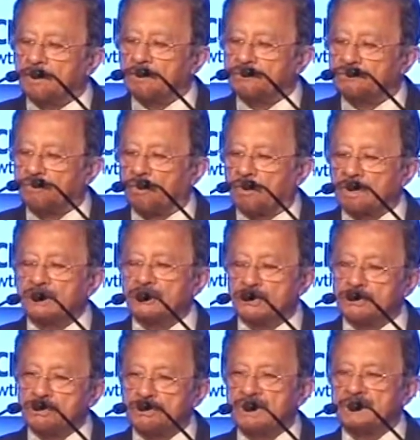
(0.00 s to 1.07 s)
for
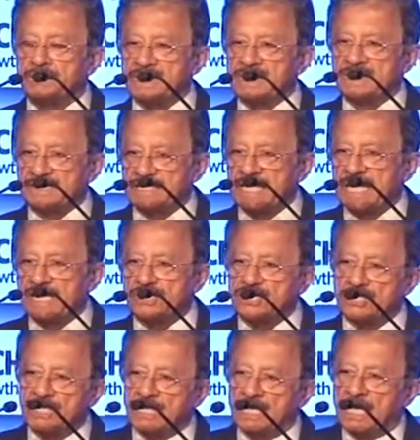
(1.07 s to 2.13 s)
introducing business
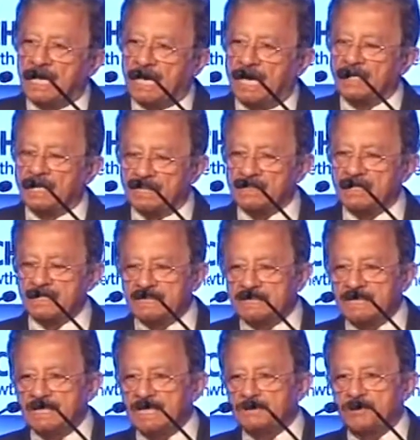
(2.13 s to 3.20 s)
edge. Another
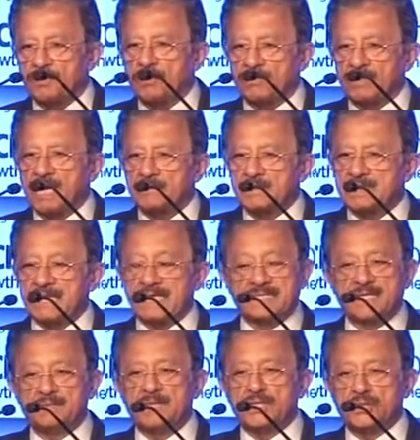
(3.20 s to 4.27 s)
e-learning program is
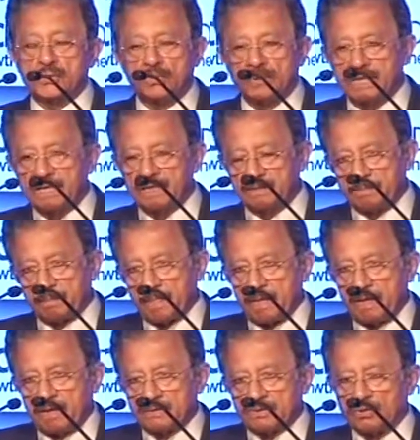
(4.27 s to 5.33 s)
SME Toolkit.
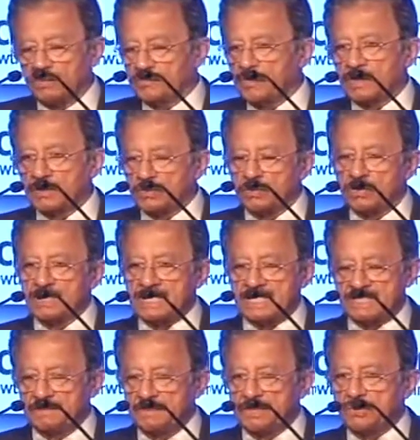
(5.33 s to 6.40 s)
So if one Googles
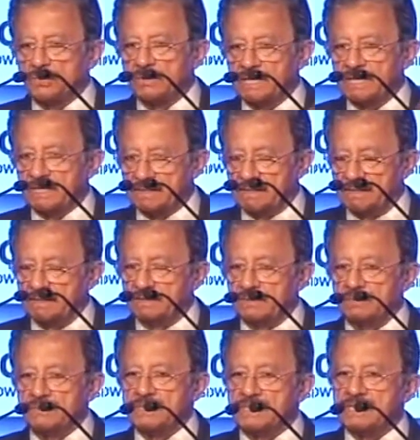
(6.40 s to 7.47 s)
SME Toolkit,
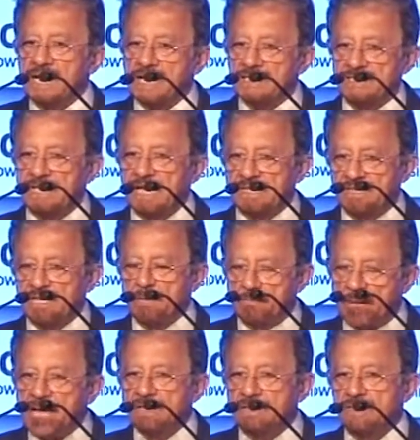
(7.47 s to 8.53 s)
you'll see ICICI
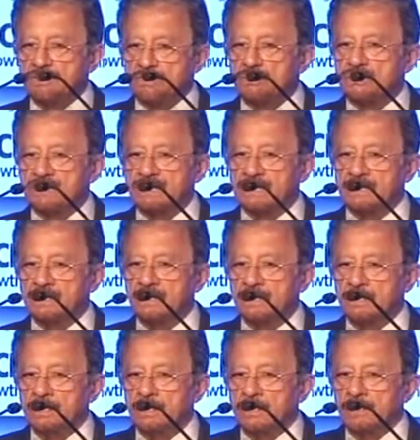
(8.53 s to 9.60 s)
Bank is using it
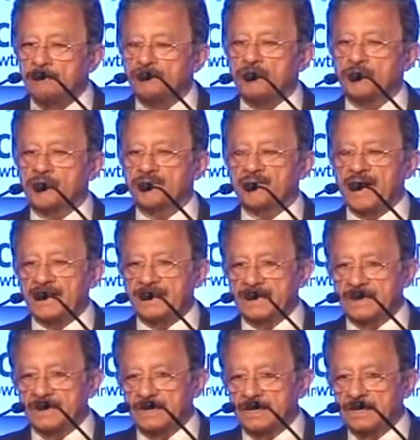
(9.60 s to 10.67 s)
for
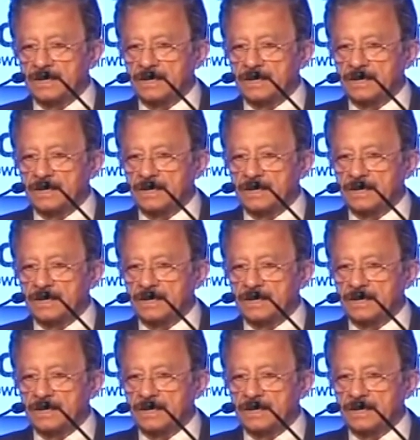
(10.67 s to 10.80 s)
providing